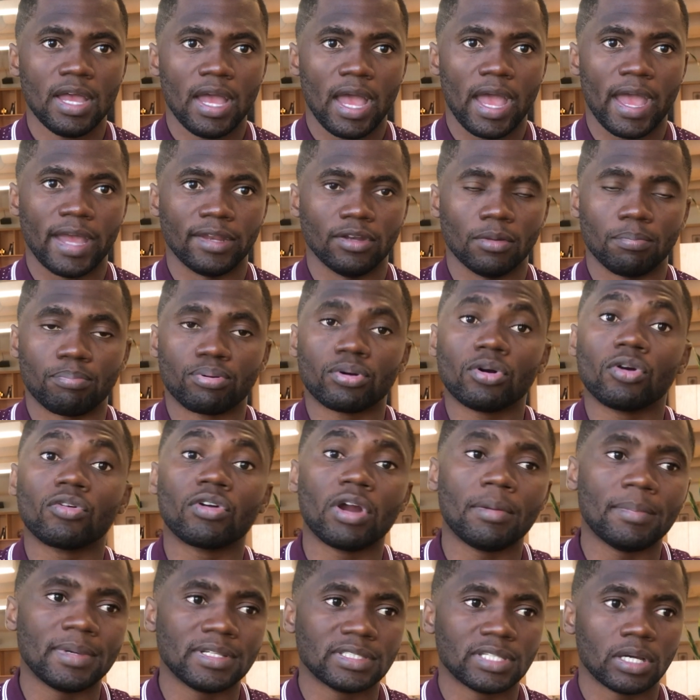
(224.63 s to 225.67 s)
And the
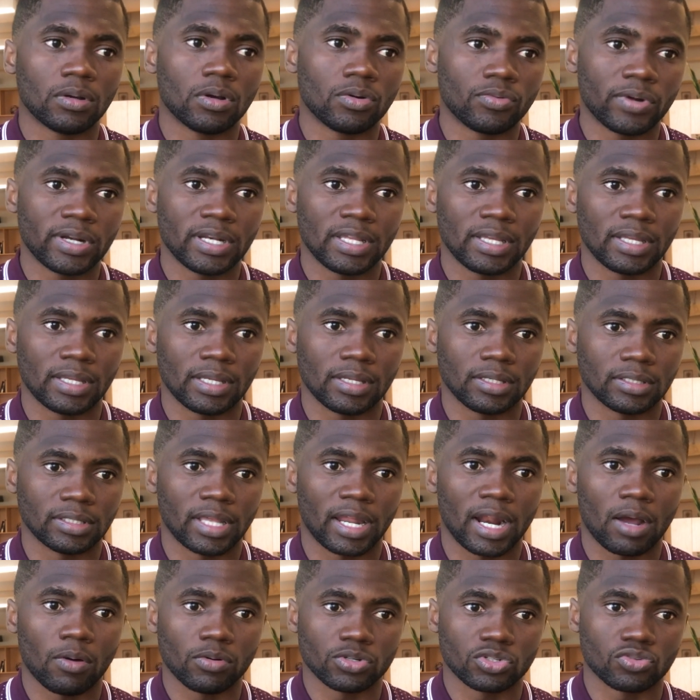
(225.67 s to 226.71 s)
programmings that
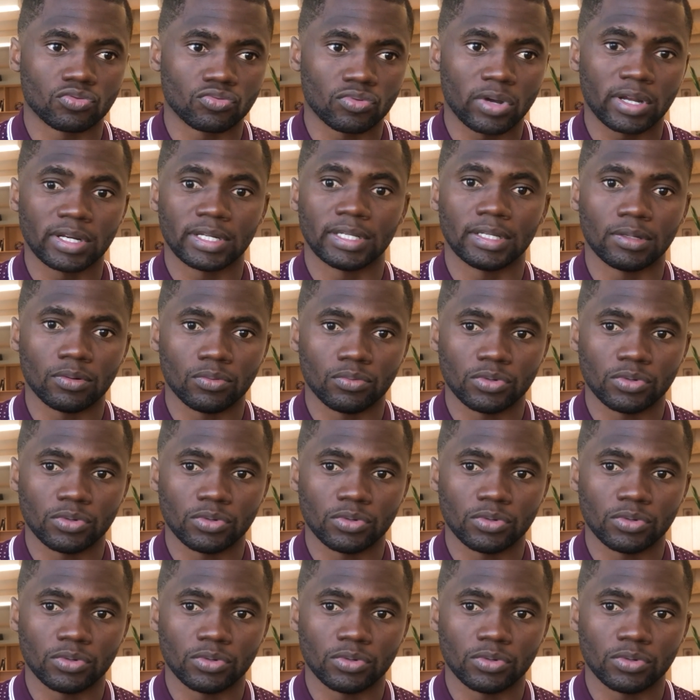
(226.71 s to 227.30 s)
I was running,